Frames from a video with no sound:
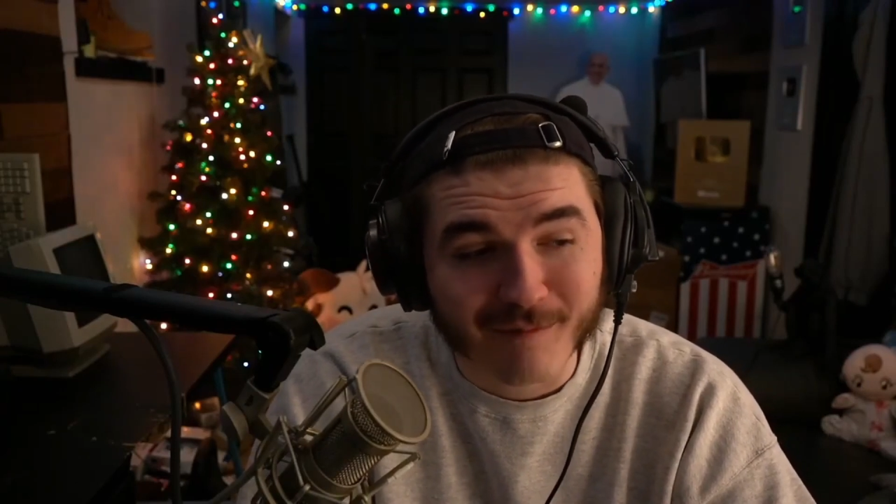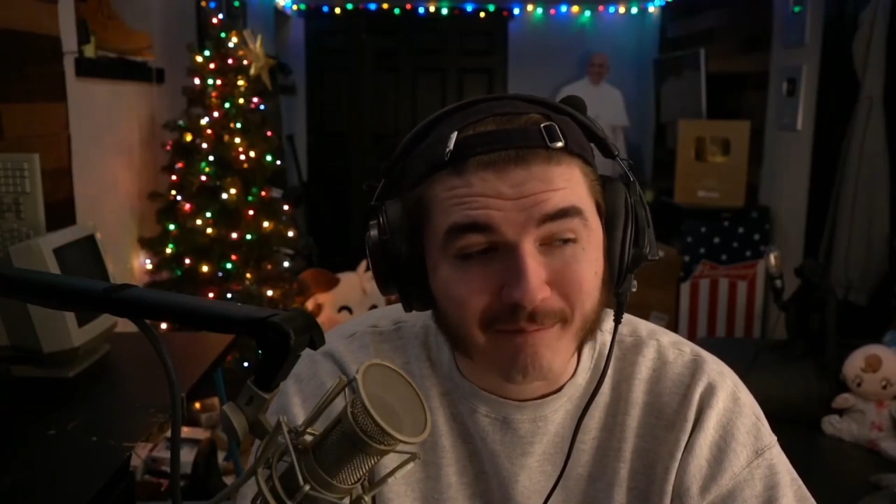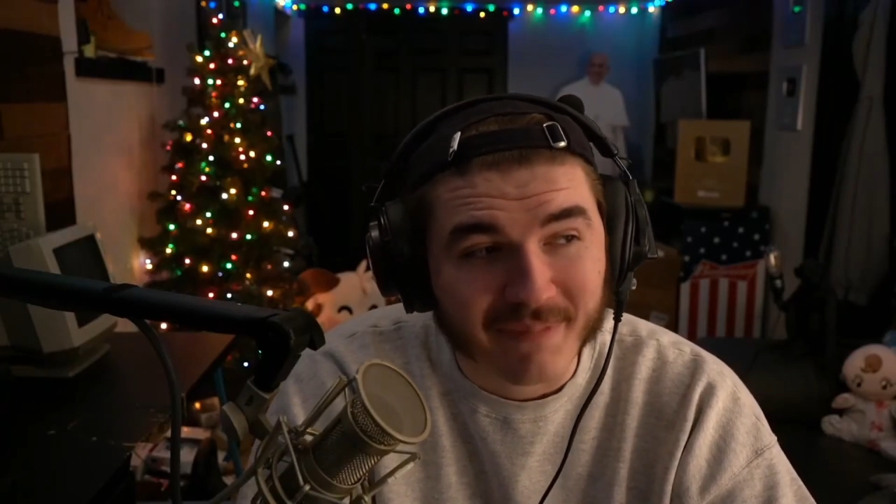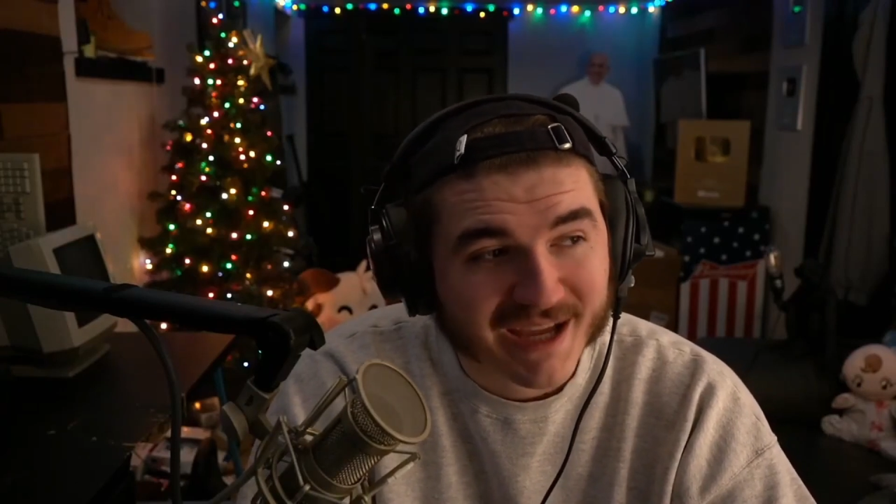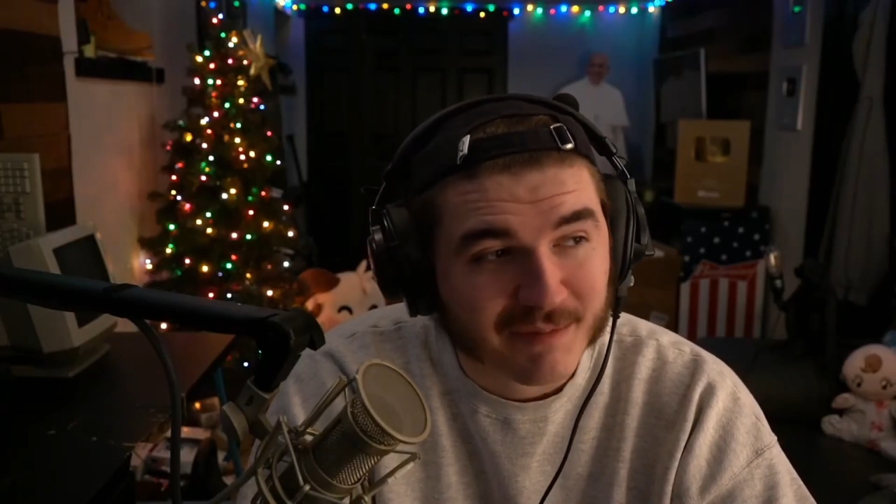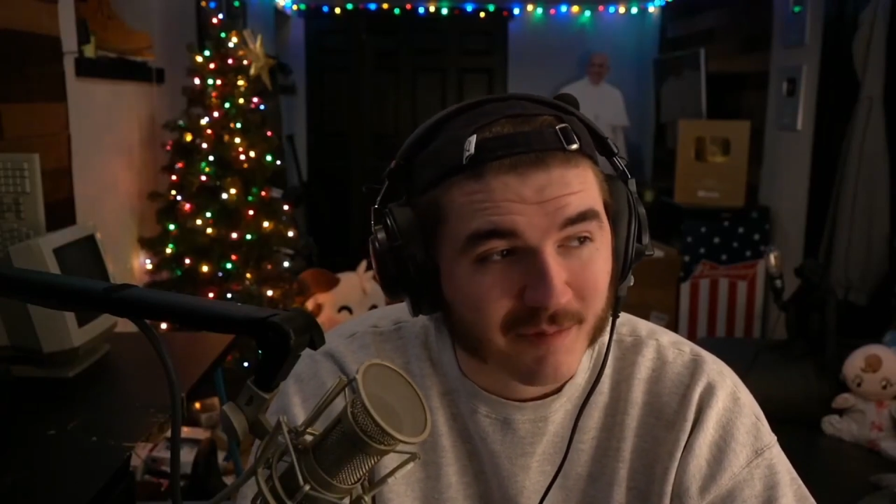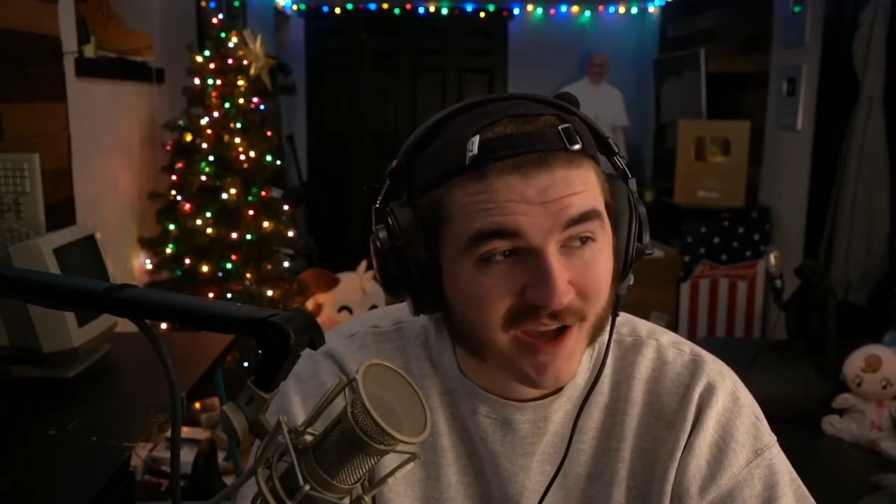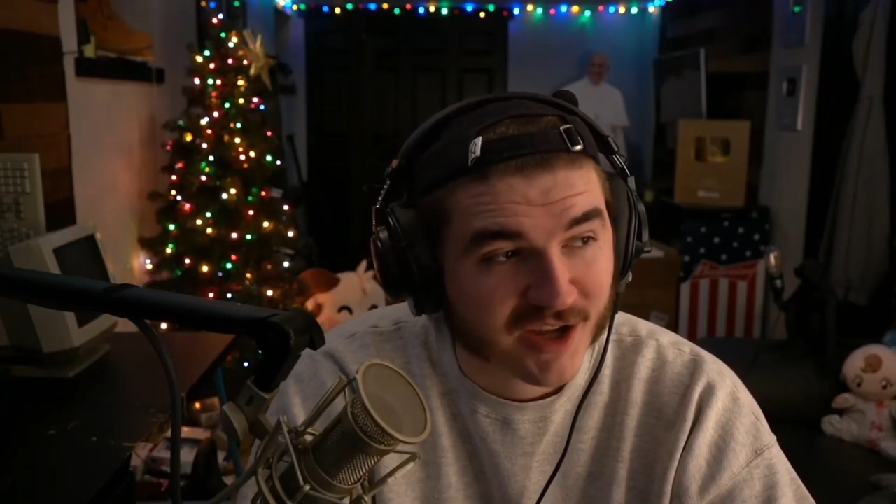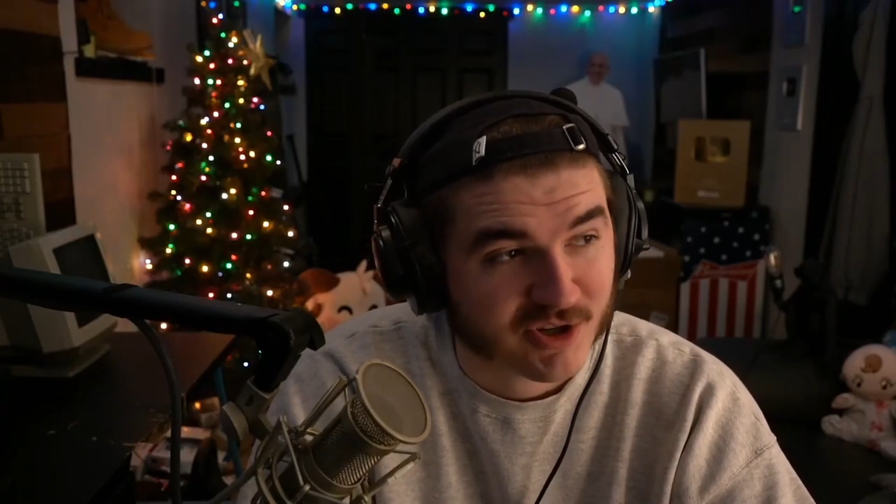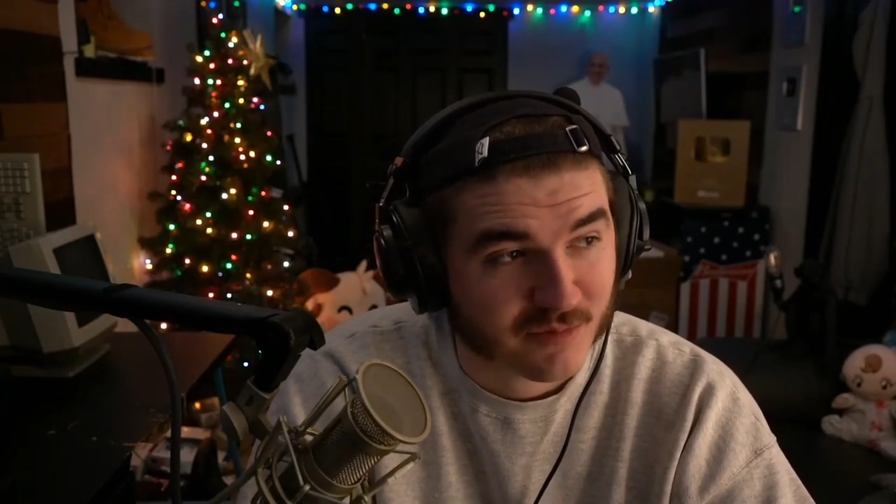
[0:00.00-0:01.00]
baby
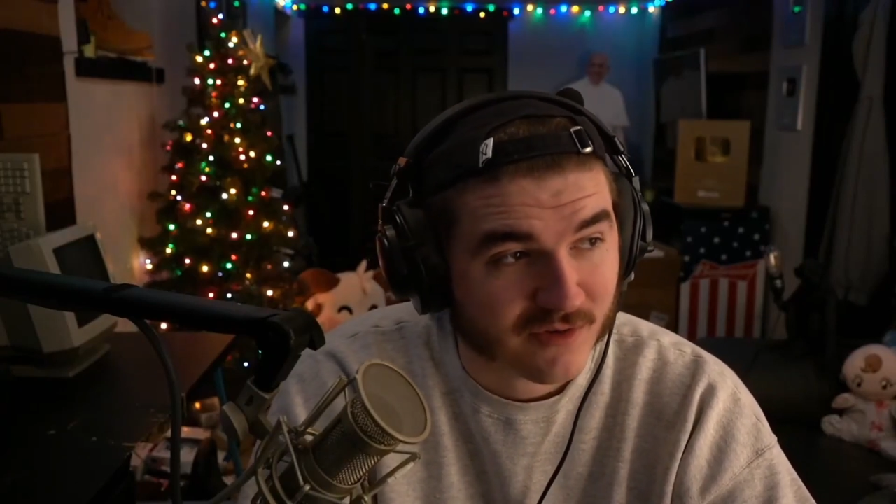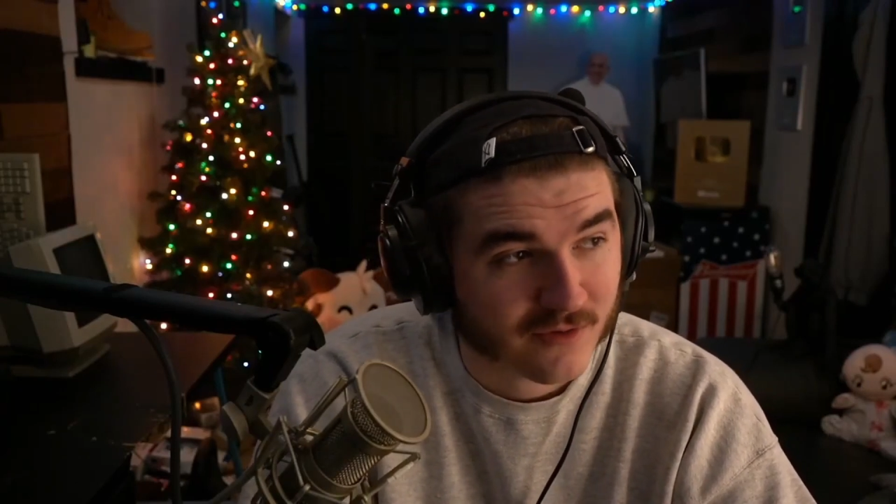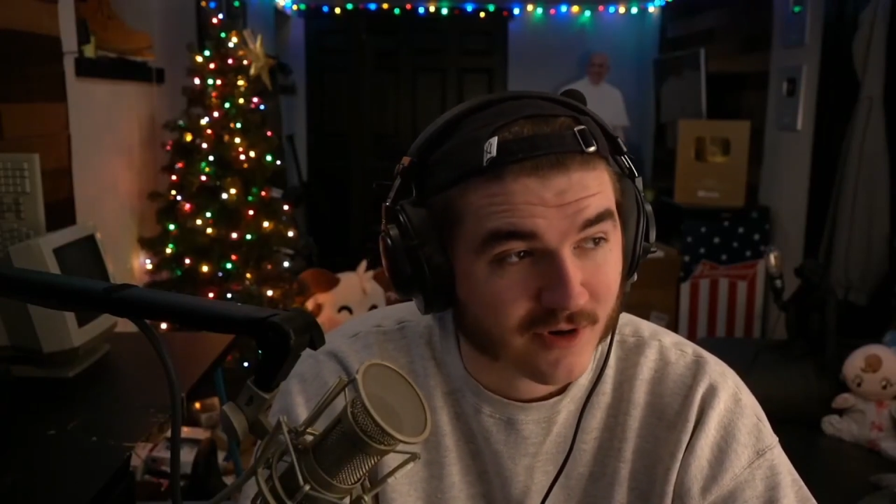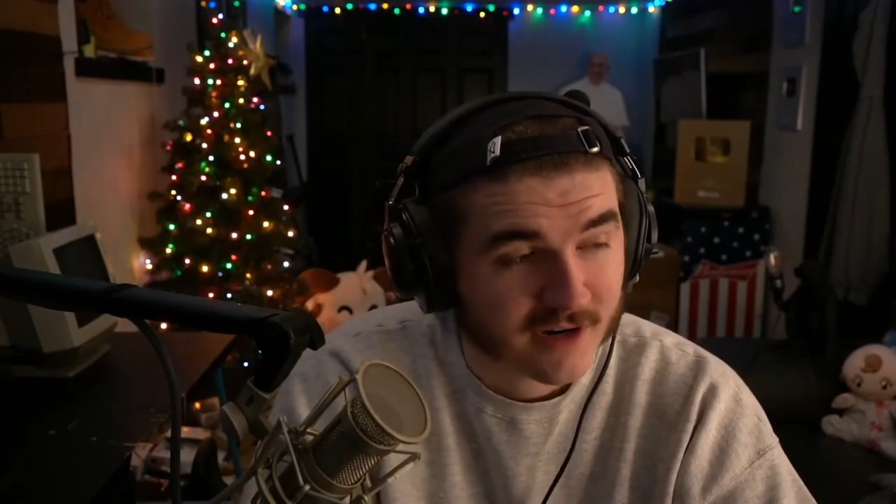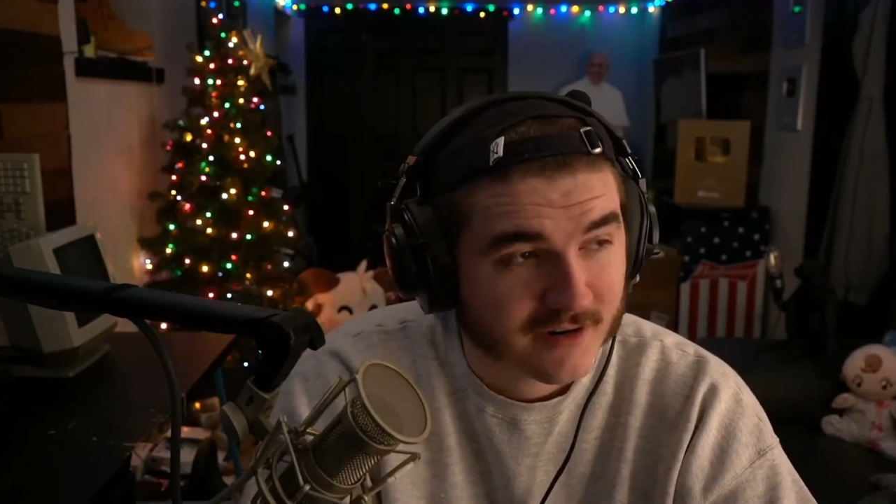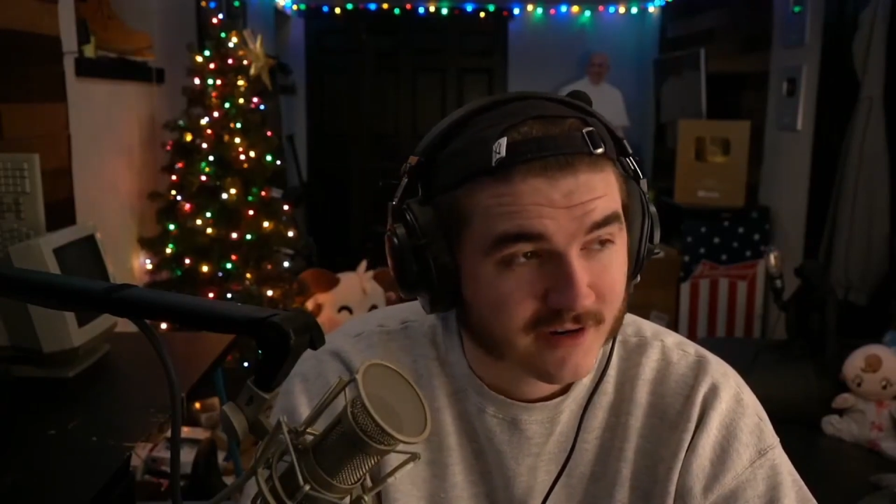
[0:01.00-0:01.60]
pigeon before.